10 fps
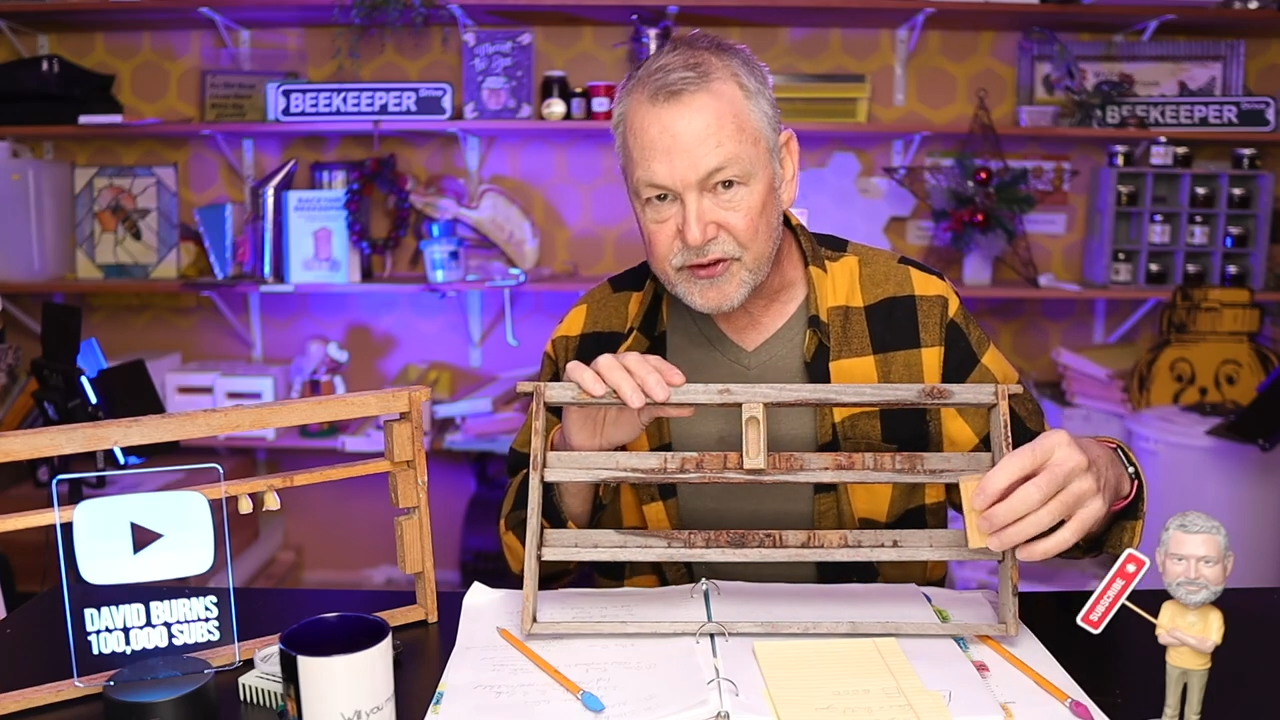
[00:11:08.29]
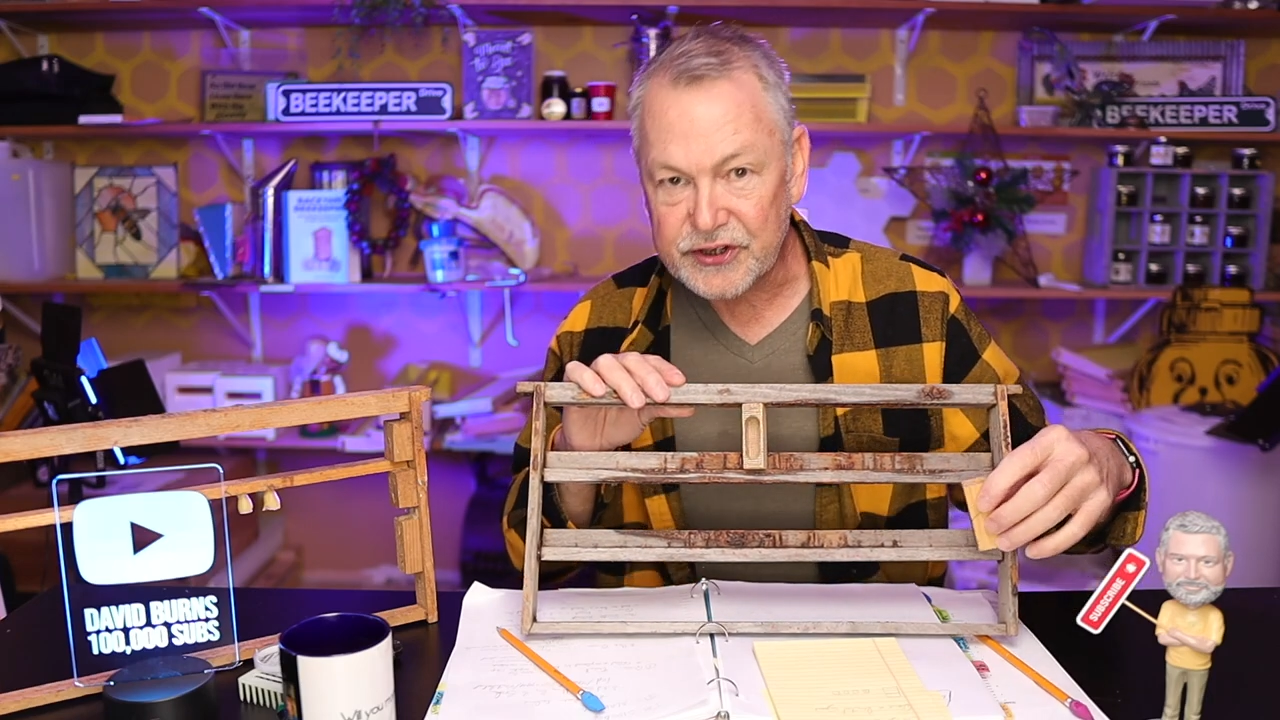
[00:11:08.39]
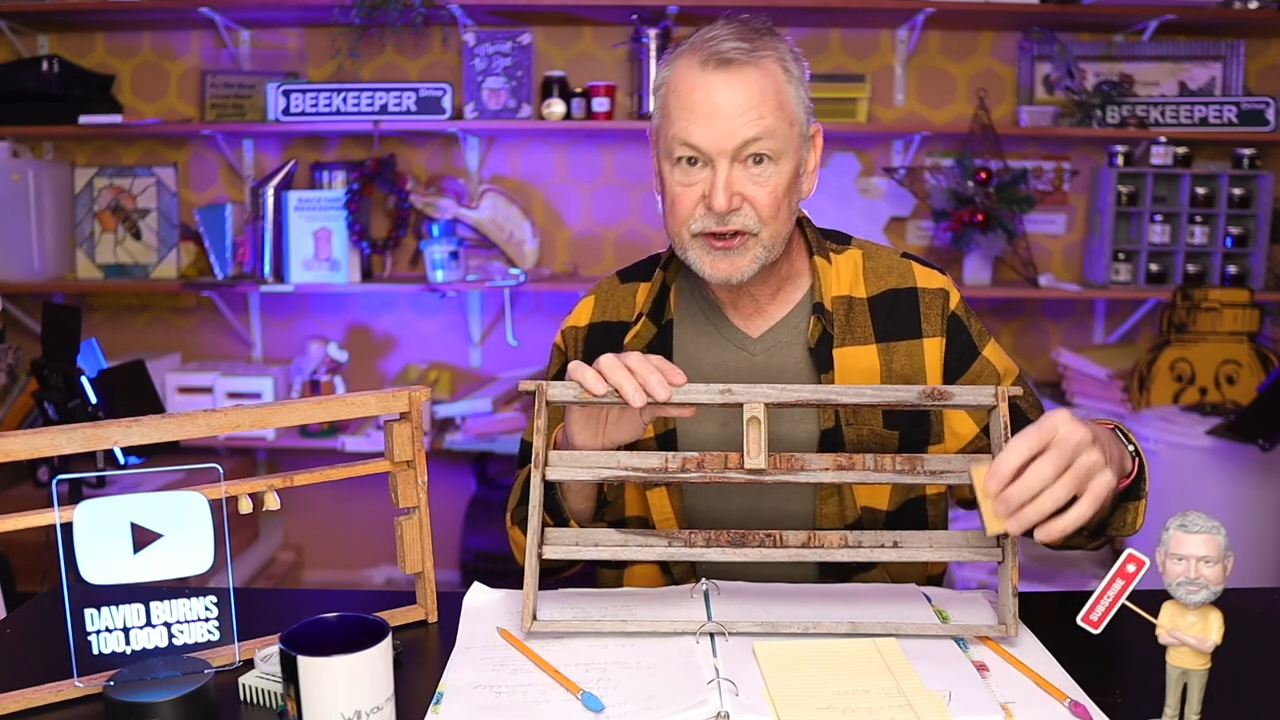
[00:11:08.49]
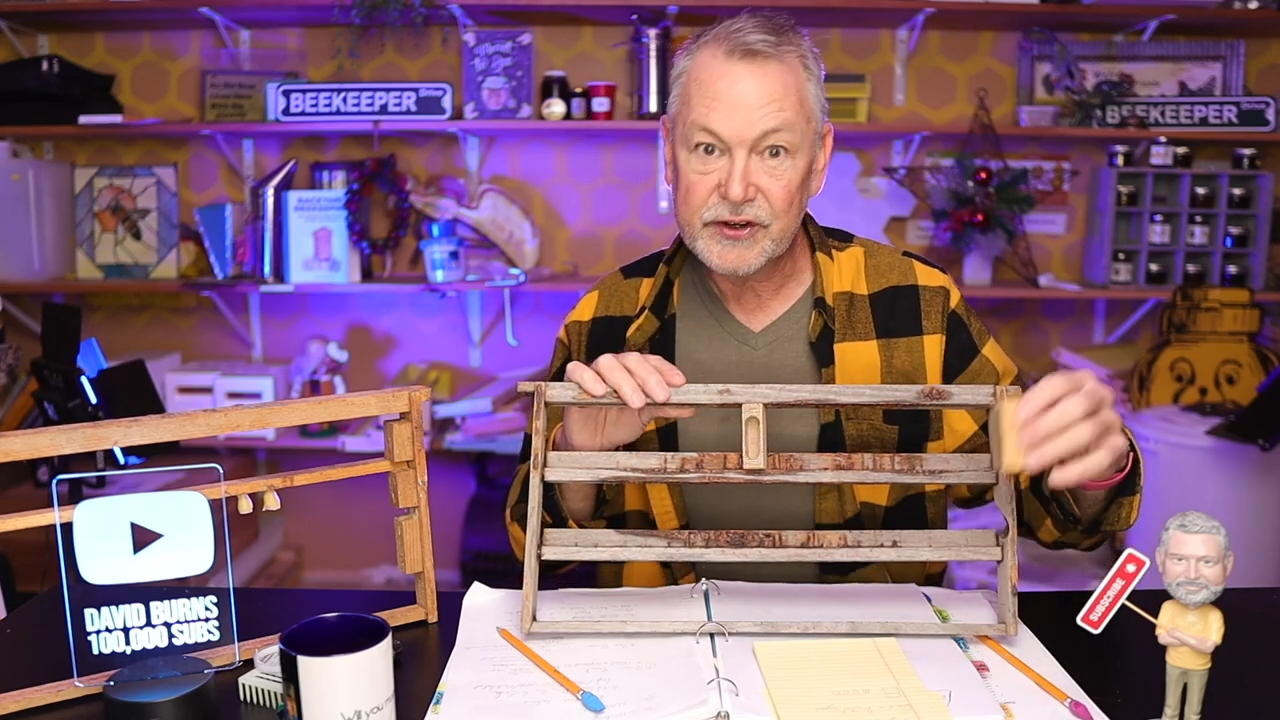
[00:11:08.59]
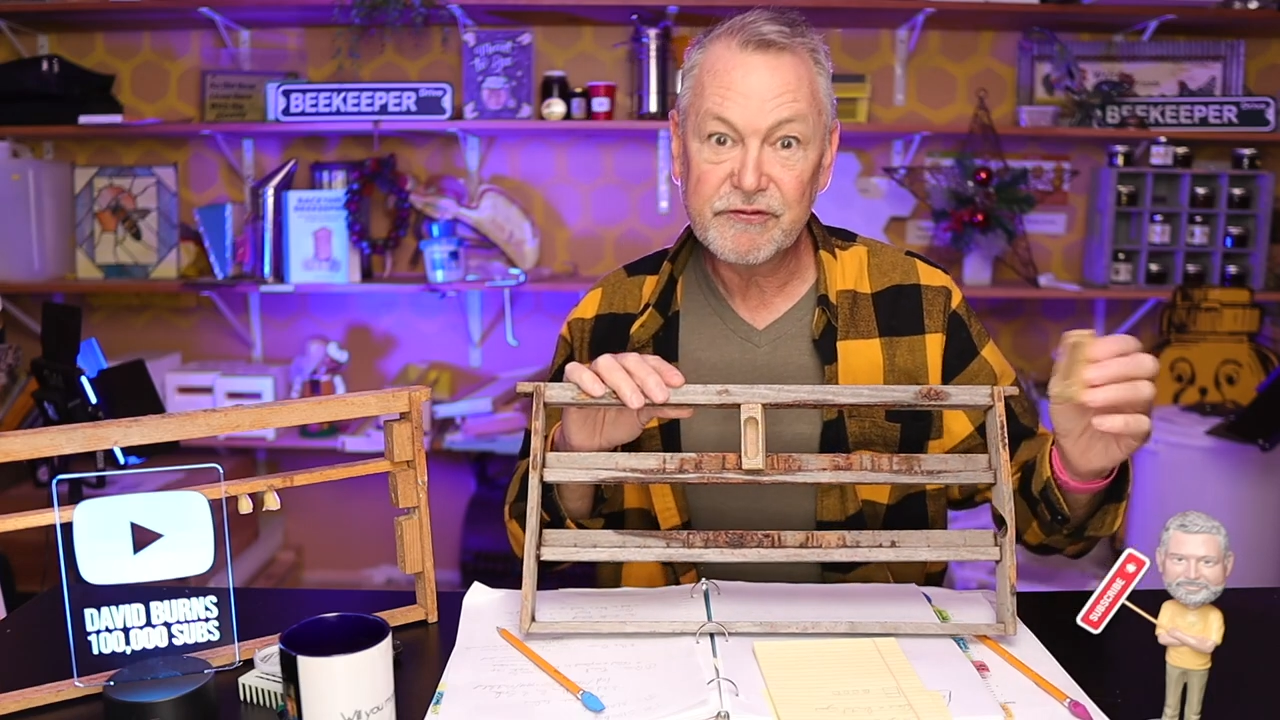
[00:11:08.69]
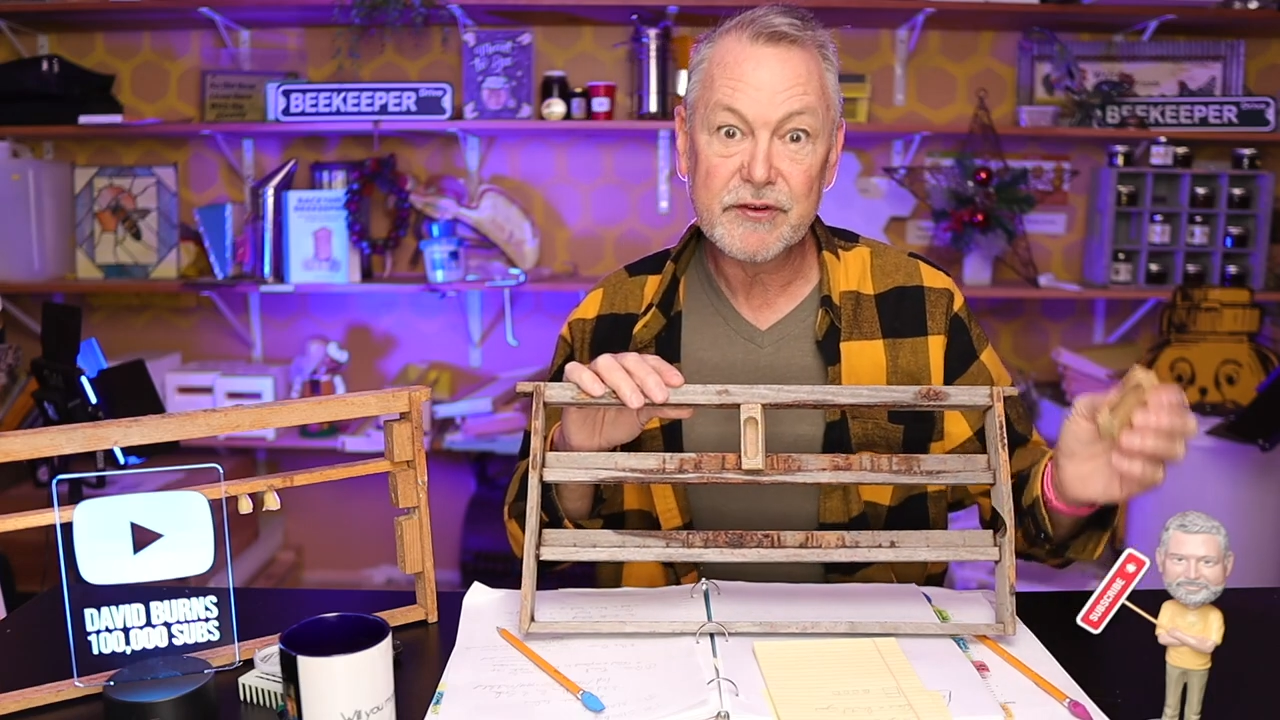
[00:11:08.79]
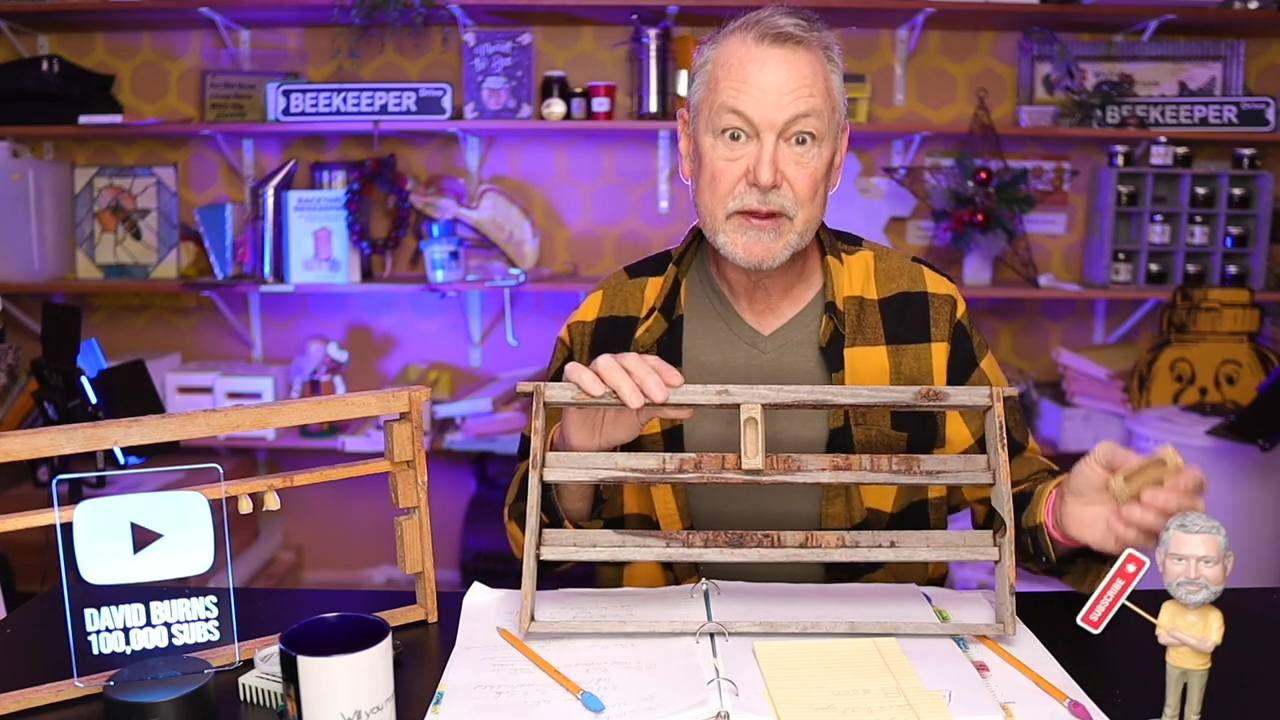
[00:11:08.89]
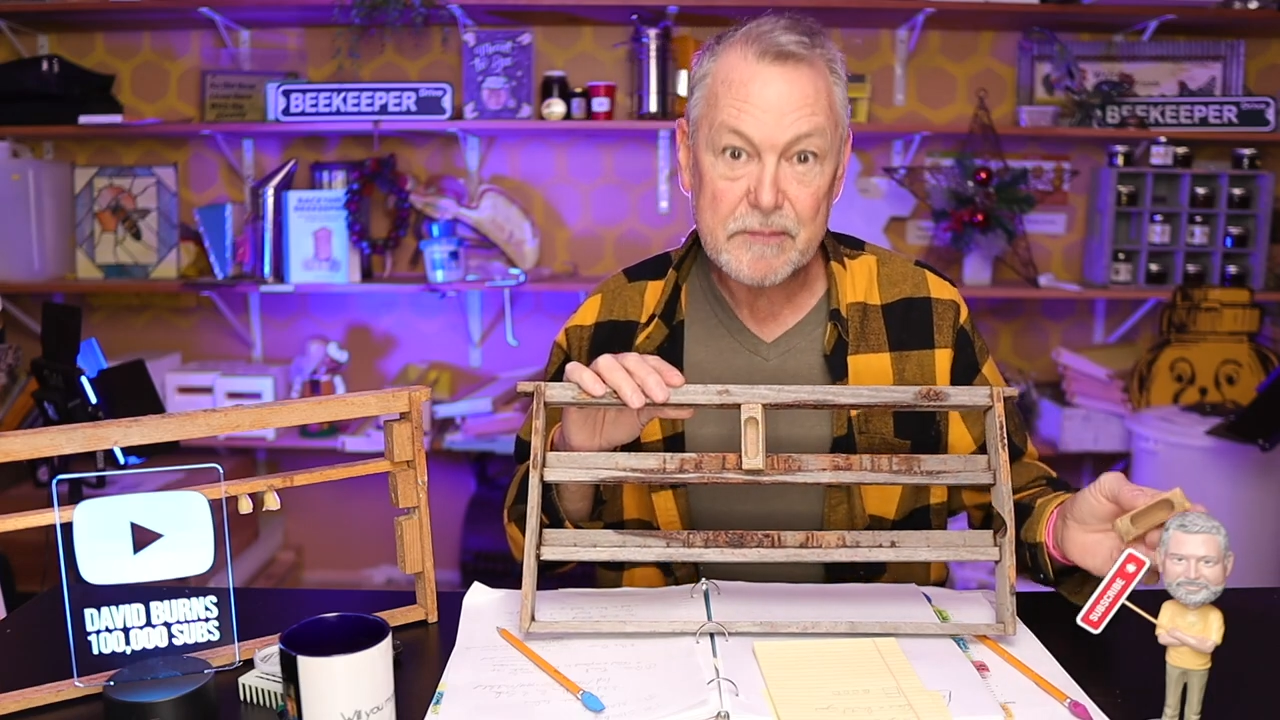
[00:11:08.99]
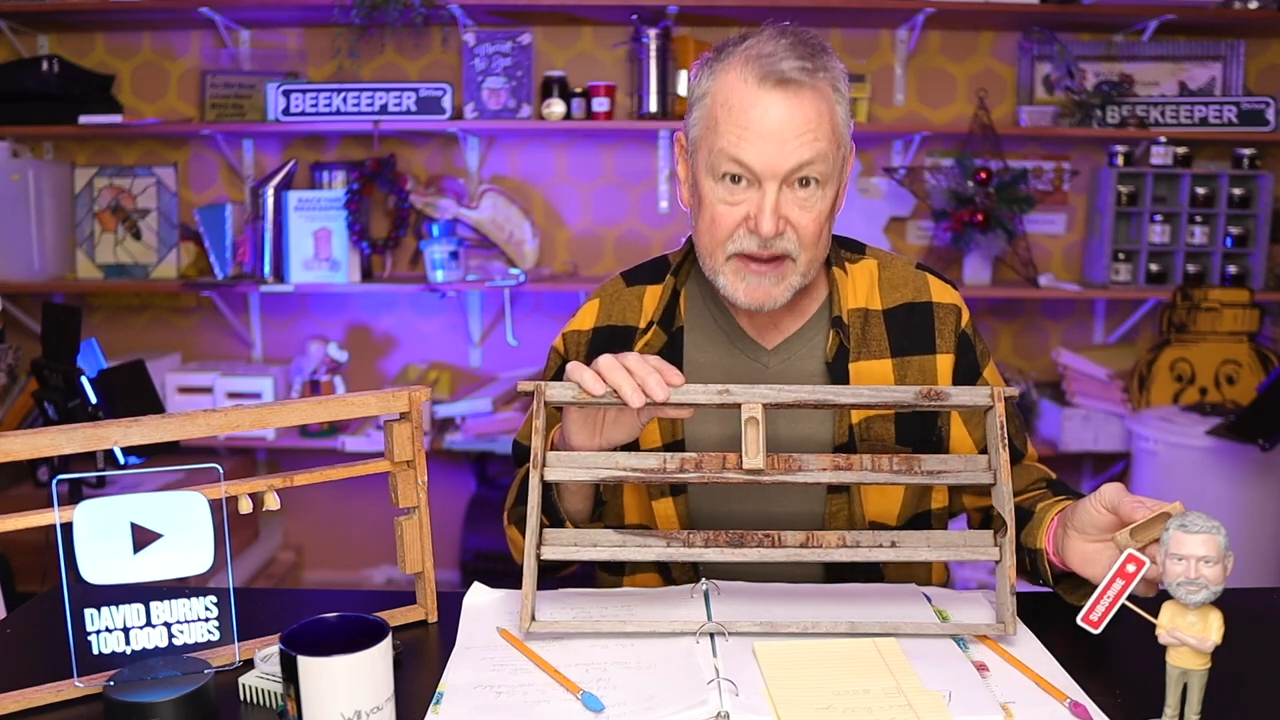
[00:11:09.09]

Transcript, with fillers: return from their